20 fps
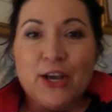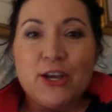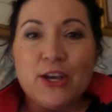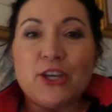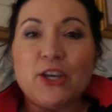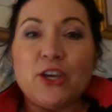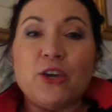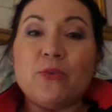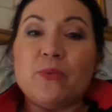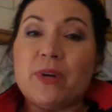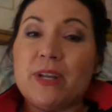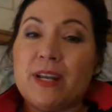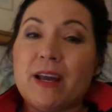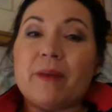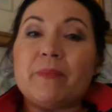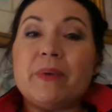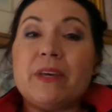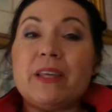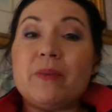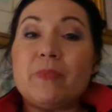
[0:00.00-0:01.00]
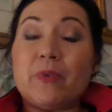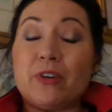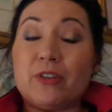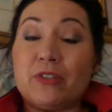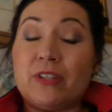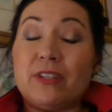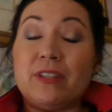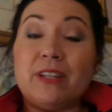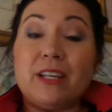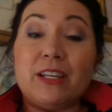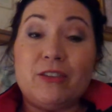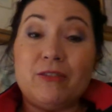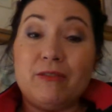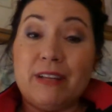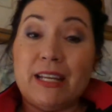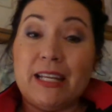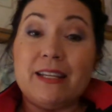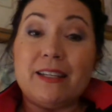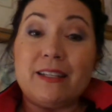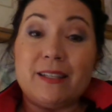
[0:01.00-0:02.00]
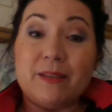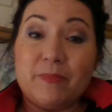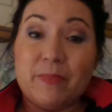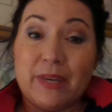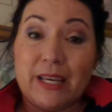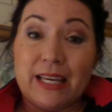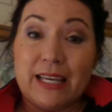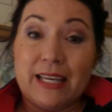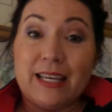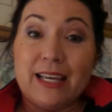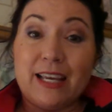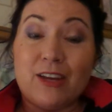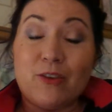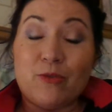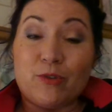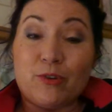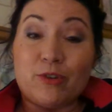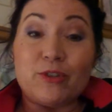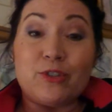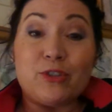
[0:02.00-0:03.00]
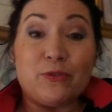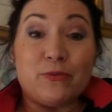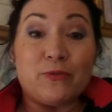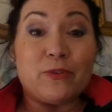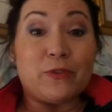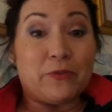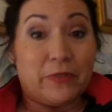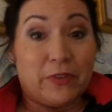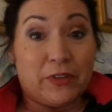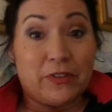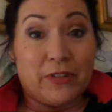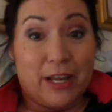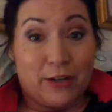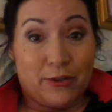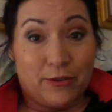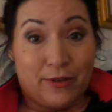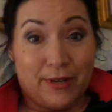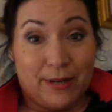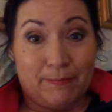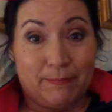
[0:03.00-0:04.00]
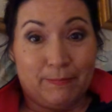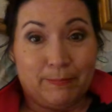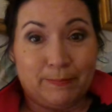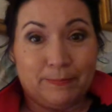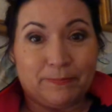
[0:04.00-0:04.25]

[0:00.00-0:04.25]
you would not be the person that you needed to be in order to fulfill that dream.